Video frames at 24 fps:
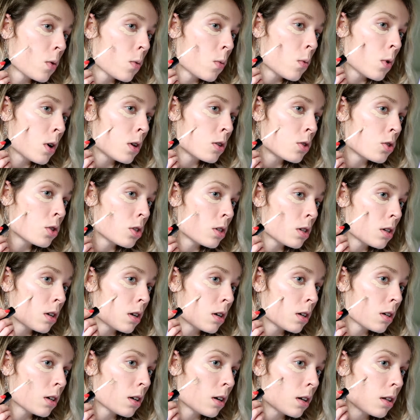which
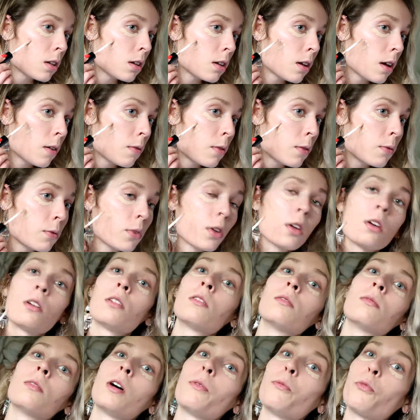I kind of have a
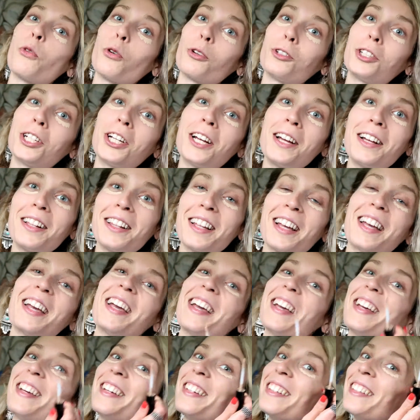few,
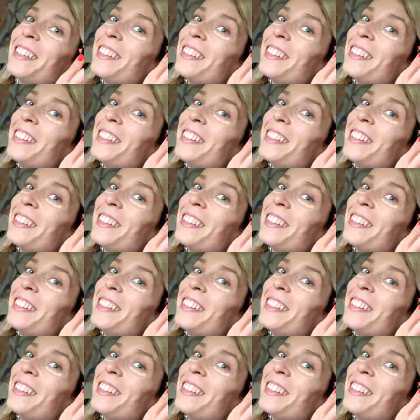unfortunately.